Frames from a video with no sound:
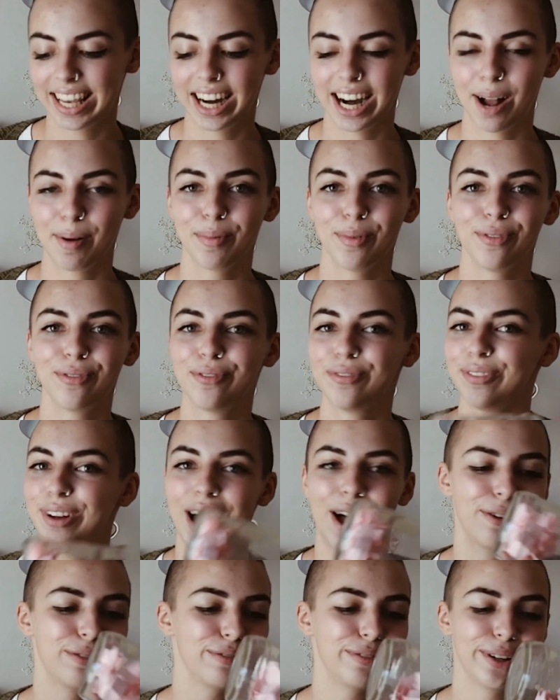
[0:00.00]
and
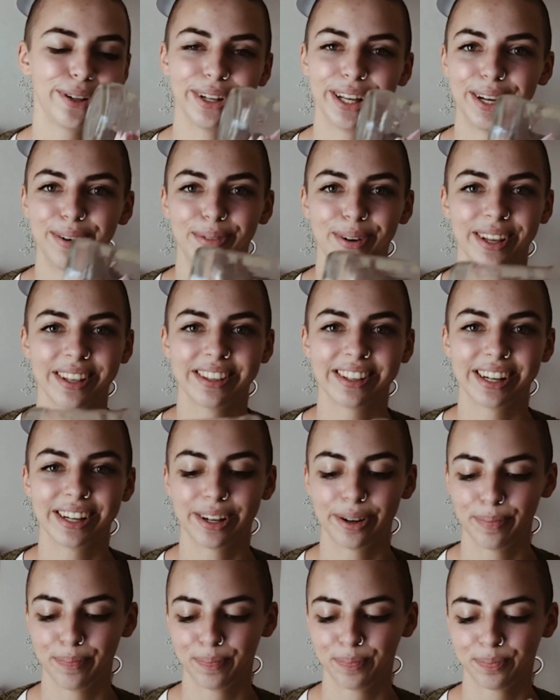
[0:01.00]
I'll fill in
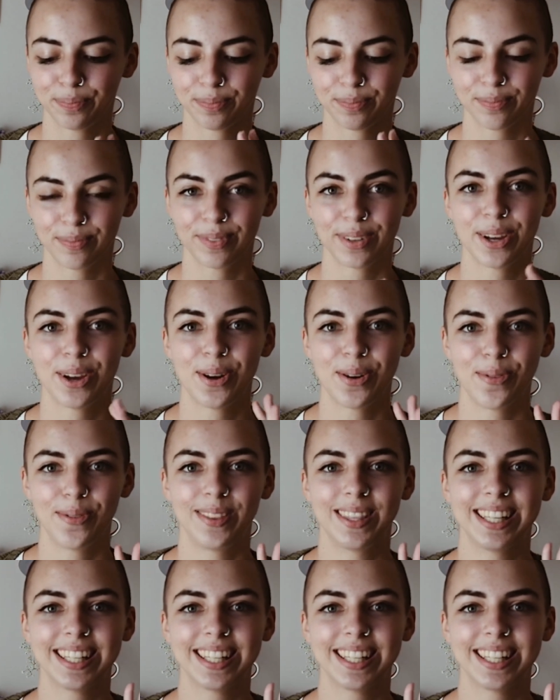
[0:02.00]
with